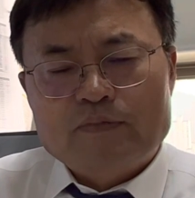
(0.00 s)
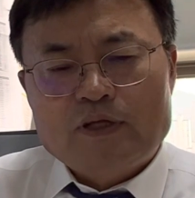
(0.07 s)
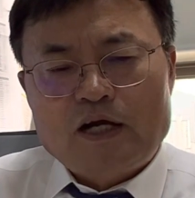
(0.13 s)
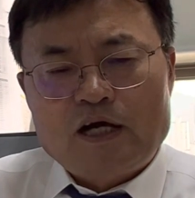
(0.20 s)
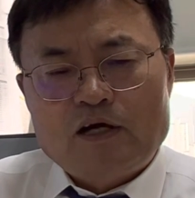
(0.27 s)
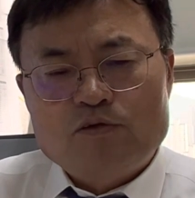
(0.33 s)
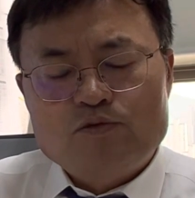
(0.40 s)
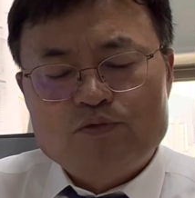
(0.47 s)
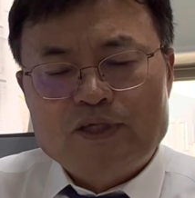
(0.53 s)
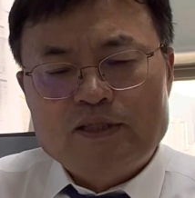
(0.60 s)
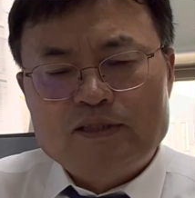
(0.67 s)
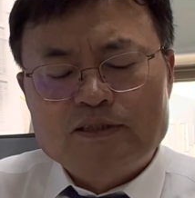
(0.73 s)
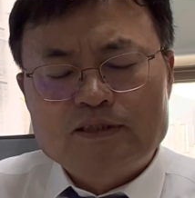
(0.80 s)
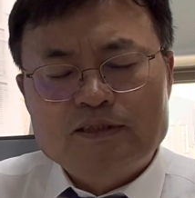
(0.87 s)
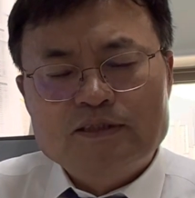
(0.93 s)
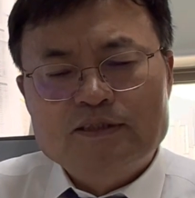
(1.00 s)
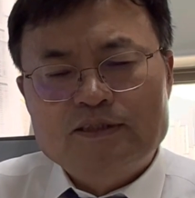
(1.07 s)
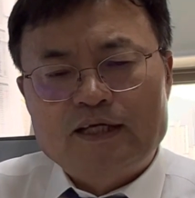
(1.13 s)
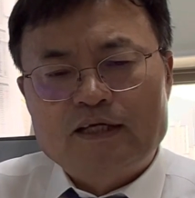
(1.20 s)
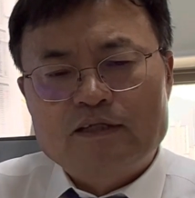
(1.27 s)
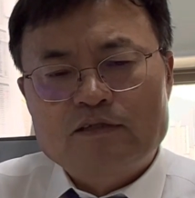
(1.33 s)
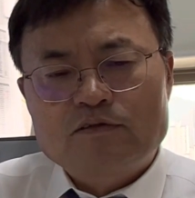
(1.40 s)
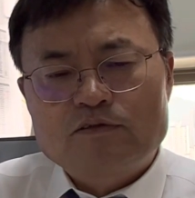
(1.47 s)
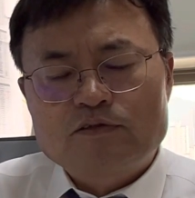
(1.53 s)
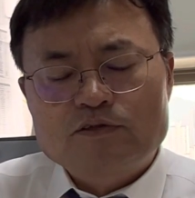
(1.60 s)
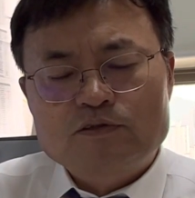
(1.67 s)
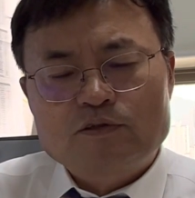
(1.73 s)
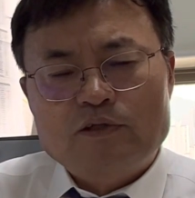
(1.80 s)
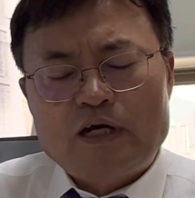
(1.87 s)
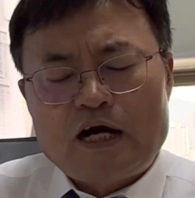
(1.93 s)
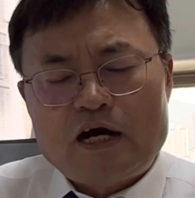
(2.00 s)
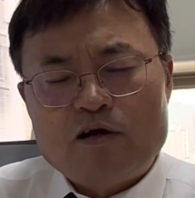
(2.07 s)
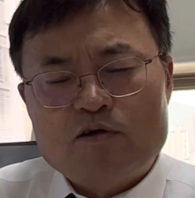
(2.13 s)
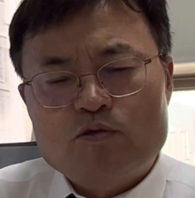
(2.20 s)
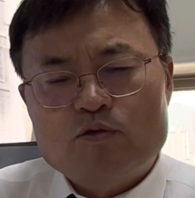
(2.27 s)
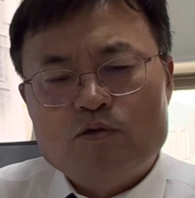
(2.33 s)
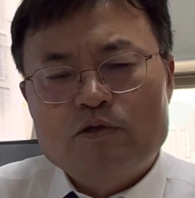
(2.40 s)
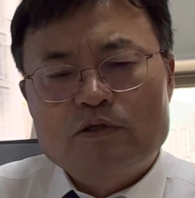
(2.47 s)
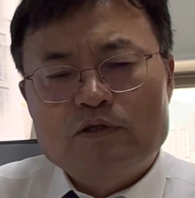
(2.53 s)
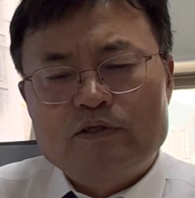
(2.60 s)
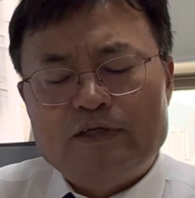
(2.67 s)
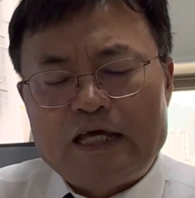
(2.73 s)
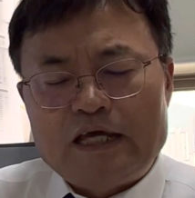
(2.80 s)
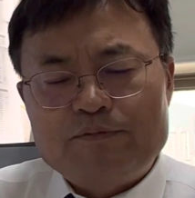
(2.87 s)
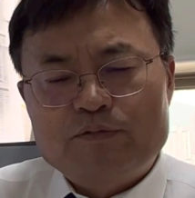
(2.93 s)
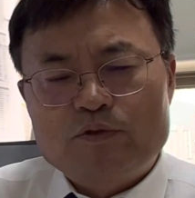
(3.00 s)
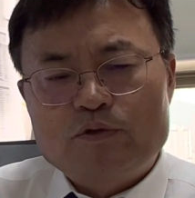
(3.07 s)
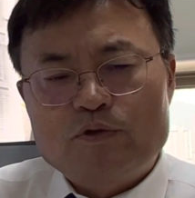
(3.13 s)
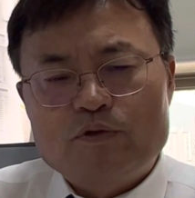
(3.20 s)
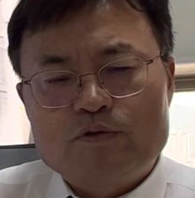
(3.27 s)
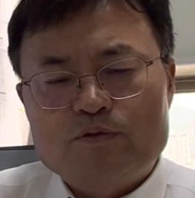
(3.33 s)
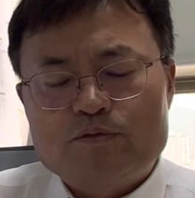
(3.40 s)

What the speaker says: how you can understand, also how labor law